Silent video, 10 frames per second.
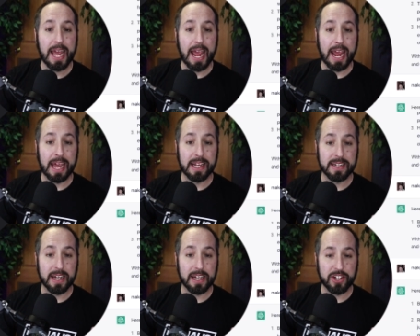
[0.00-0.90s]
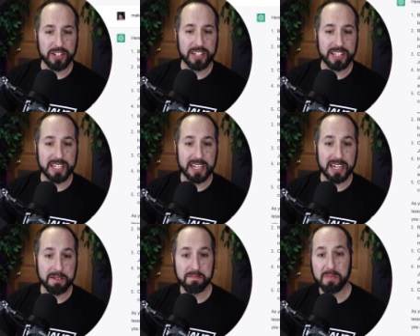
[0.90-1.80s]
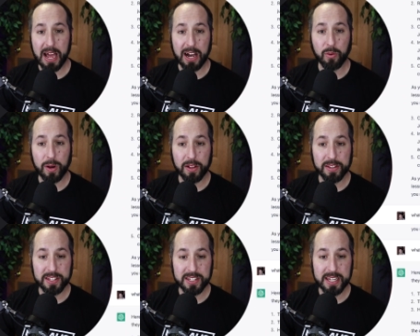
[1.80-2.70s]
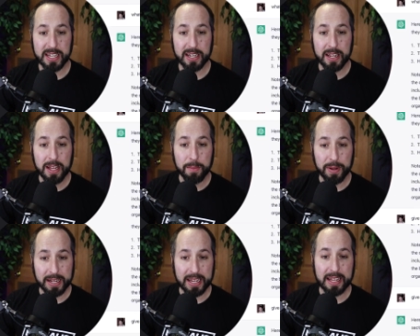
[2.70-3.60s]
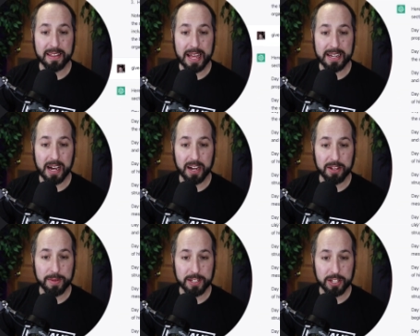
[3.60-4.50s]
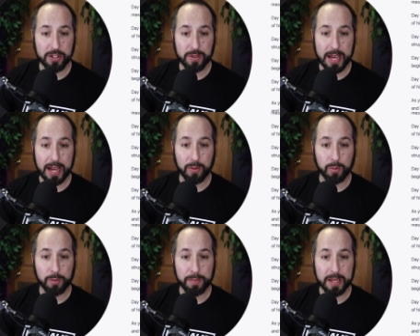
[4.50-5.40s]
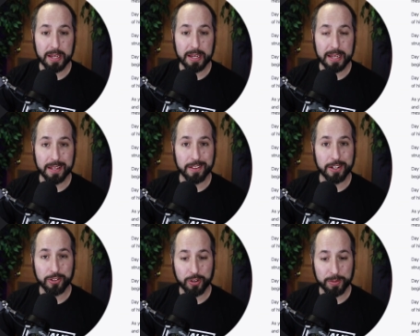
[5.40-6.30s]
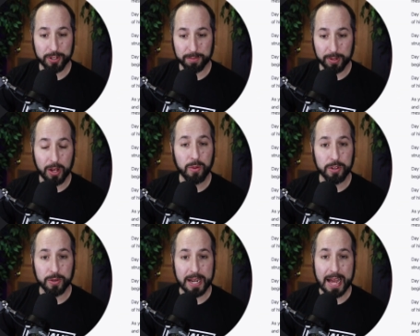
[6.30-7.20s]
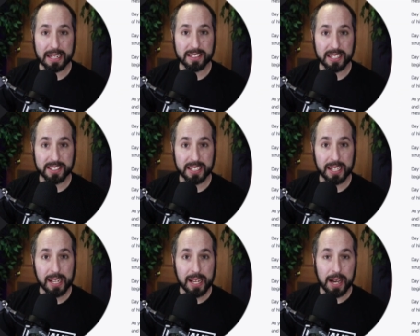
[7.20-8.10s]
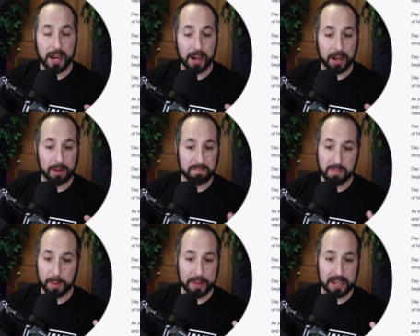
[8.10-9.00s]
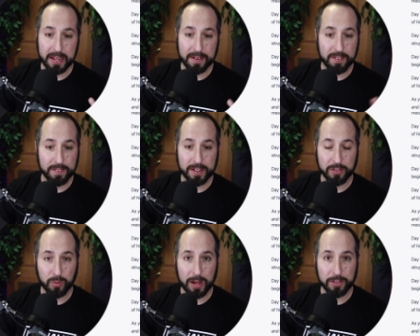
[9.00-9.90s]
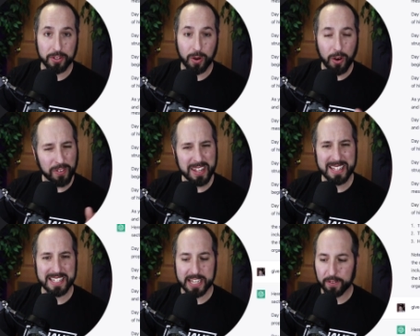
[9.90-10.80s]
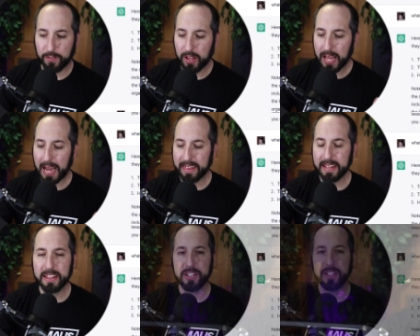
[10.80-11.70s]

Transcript: and uh, just to see how well this did. But again, that document to do that will be in the description below. You can access it, um, a P D F of it as well. So hopefully this is helpful. I think this